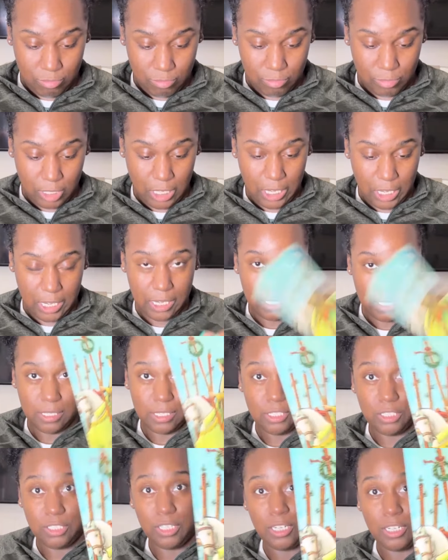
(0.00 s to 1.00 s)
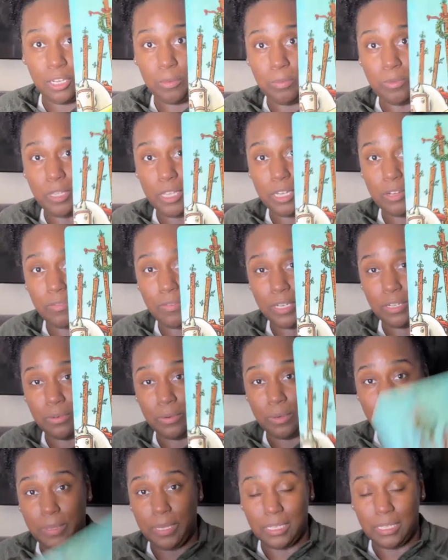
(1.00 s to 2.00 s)
Yeah, it's going to help you get a victory.
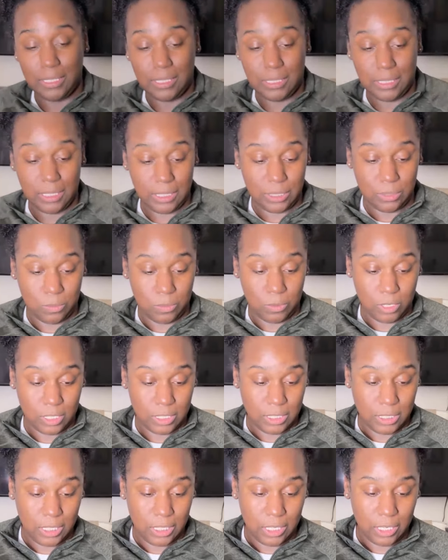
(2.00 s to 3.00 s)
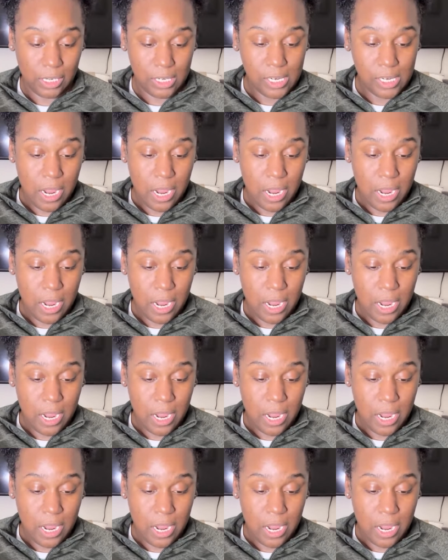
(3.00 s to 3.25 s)
We got the Six of Wands here.